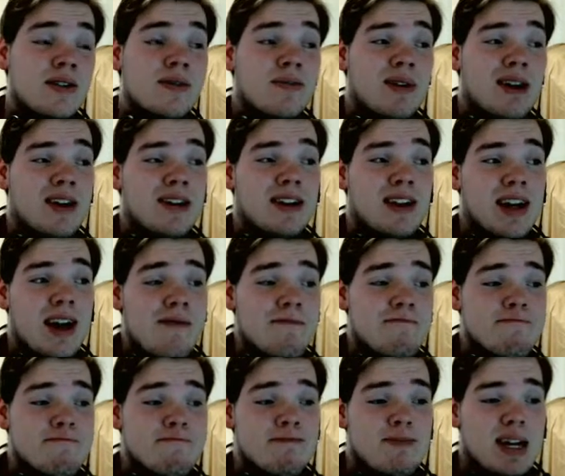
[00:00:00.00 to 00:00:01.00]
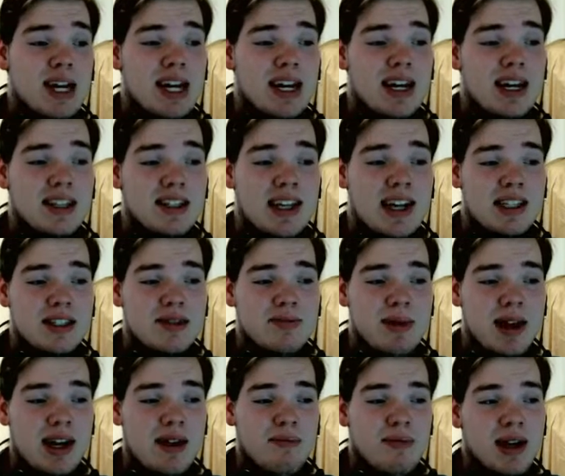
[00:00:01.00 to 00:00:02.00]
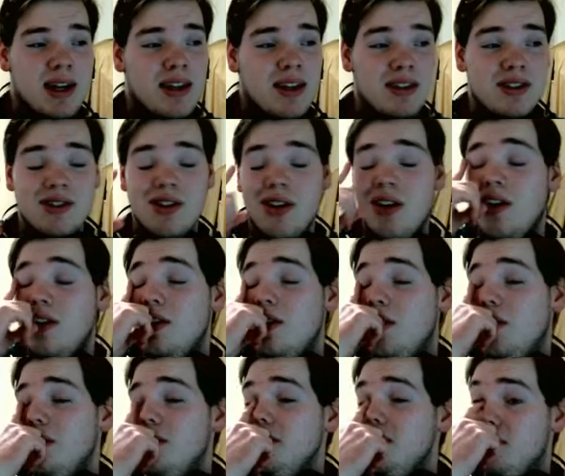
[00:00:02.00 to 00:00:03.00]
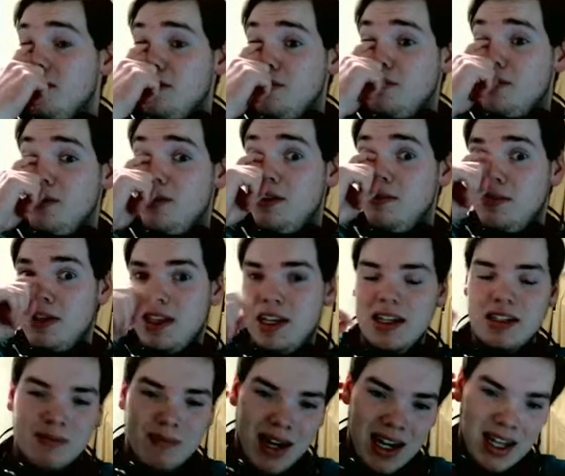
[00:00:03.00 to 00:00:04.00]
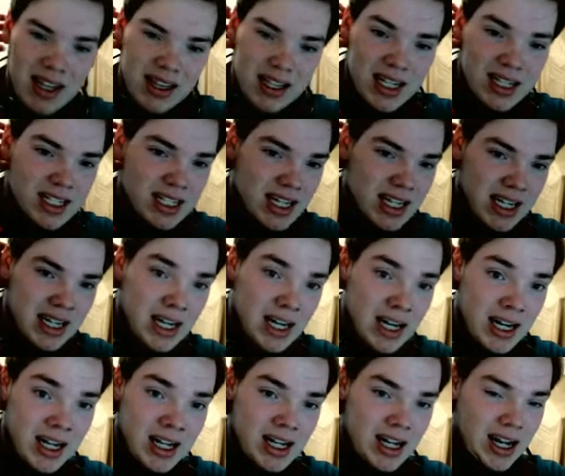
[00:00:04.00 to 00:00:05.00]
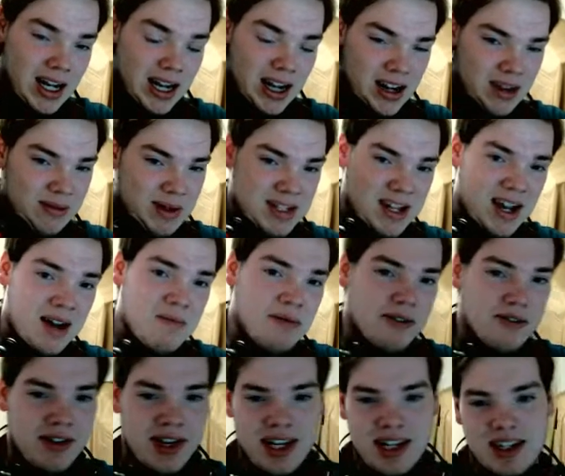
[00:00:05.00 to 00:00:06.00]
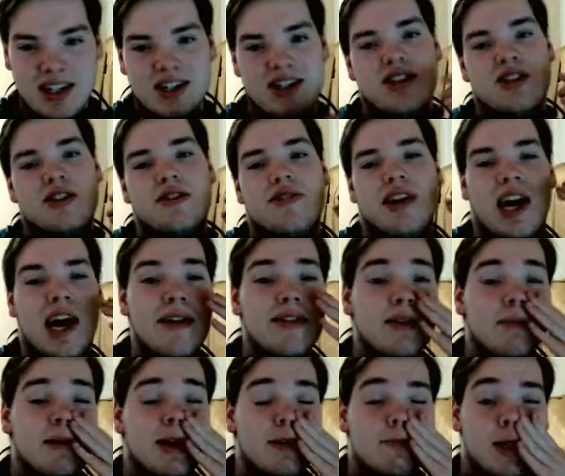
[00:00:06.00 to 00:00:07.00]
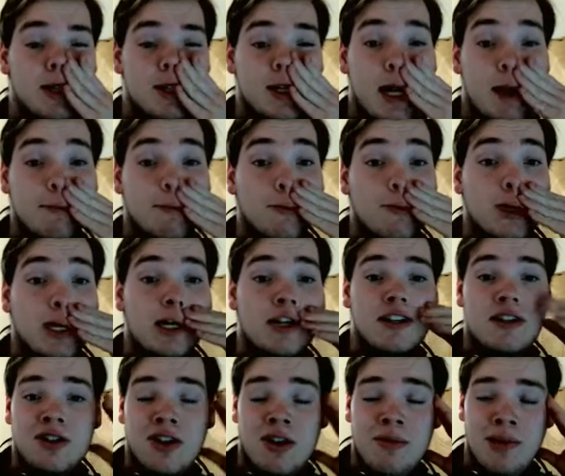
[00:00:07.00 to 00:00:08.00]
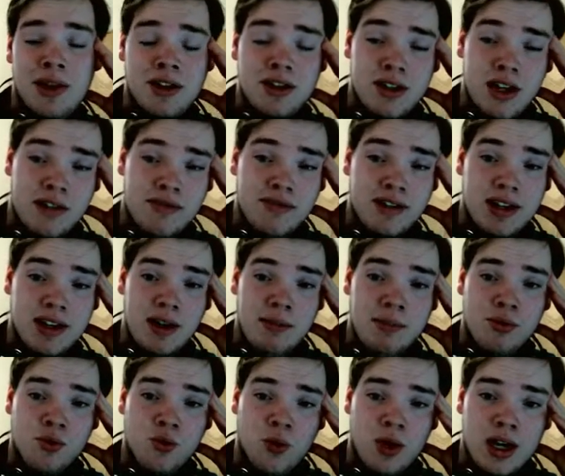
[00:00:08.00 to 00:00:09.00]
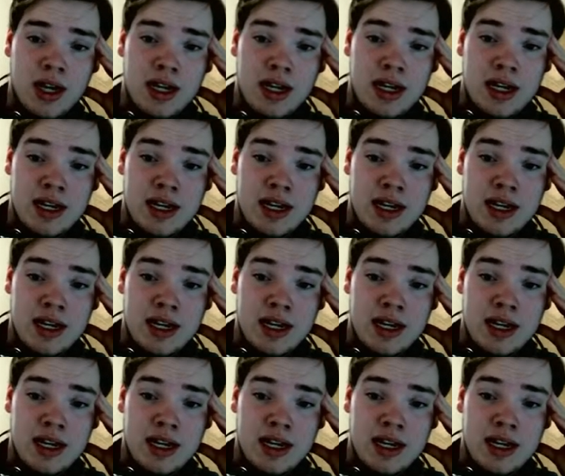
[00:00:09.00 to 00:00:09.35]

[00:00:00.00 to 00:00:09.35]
But yeah, I guess that's my opinions on all the starter Pokemon. That's my list here. My top 3, geez, if I have to pick my top 3, Charmander definitely number 1.